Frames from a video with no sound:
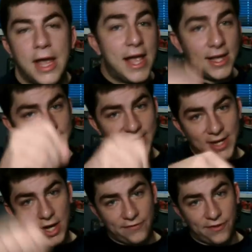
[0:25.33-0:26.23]
And to
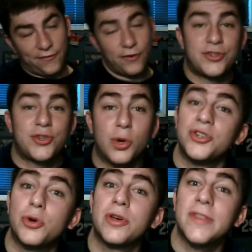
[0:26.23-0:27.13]
cut off the first short
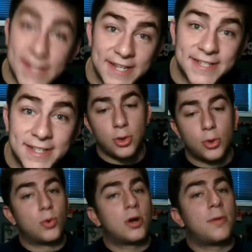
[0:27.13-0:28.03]
joke of the season,
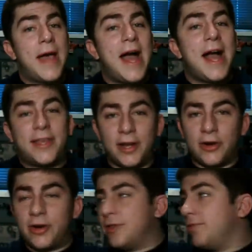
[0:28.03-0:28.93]
we're back
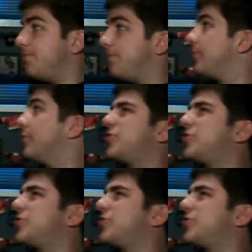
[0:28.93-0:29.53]
here in the